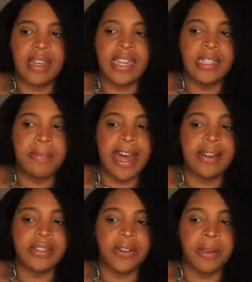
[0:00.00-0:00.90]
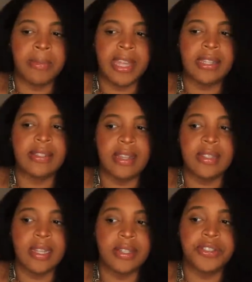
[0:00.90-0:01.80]
He's bad at screaming. It sounds
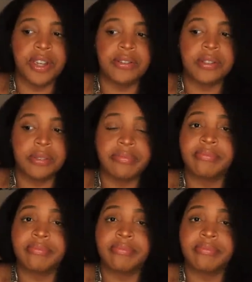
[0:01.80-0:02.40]
like a joke.